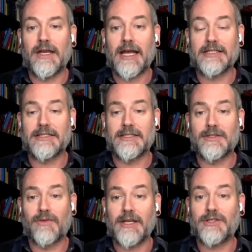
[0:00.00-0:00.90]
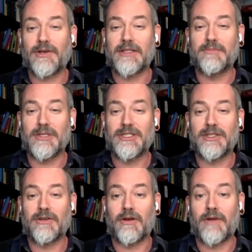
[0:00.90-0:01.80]
it has this great
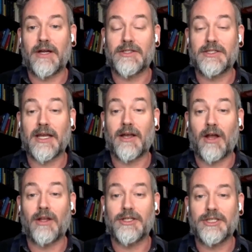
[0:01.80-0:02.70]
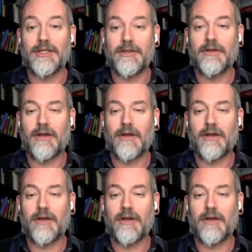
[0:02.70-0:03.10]
transmission around psychology,